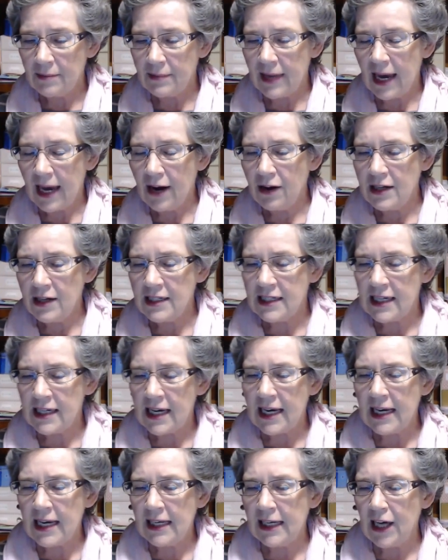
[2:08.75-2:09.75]
Karen
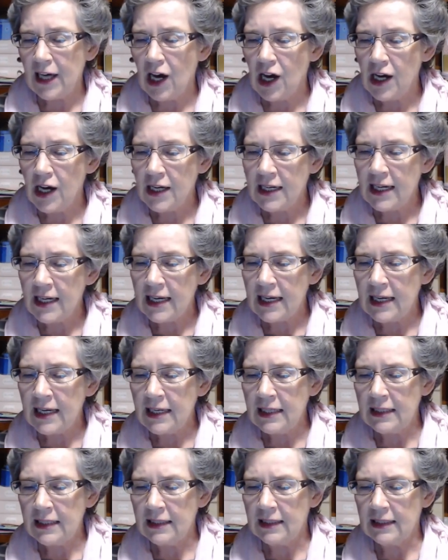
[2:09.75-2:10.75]
T,
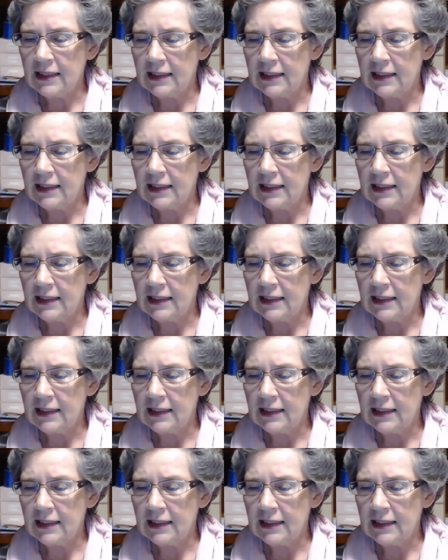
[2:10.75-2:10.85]
Leone,